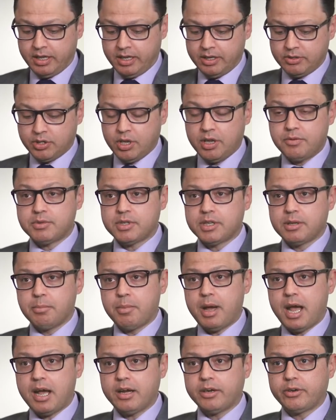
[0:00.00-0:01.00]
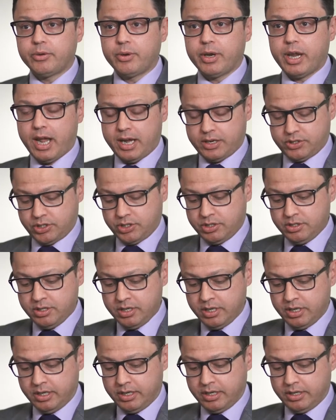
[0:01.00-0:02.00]
In terms of the market
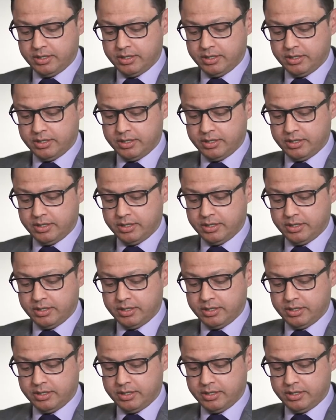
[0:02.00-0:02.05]
reaction,